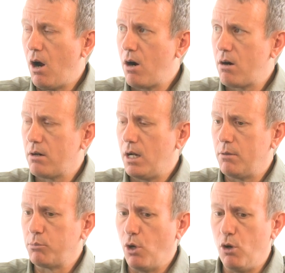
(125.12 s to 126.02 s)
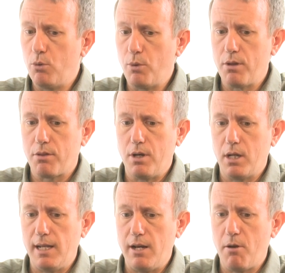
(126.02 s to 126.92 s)
Our goal with
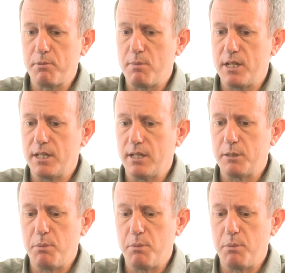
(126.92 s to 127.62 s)
cloud optimizing is